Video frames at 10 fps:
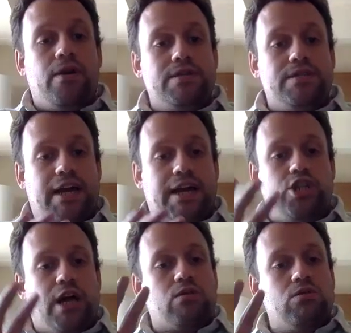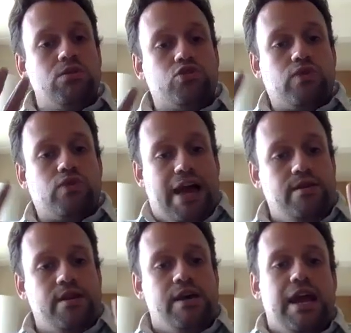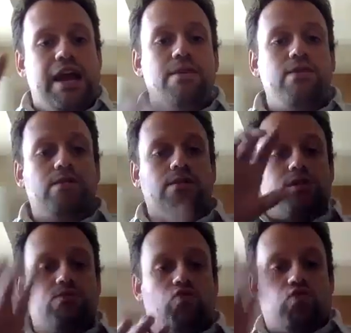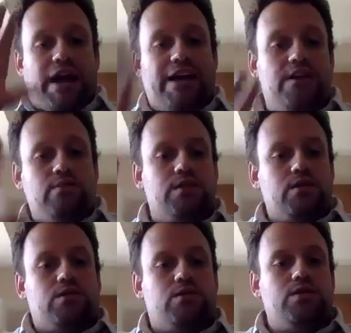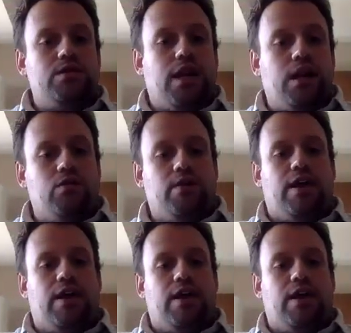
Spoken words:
is a general trend, and then there's some randomness associated with it.